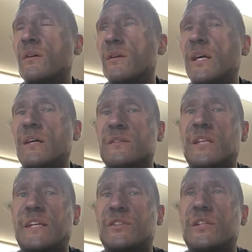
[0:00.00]
Yeah, it's
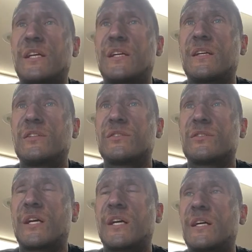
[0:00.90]
hashtag get your
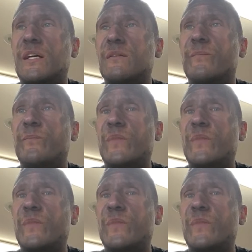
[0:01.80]
shine on,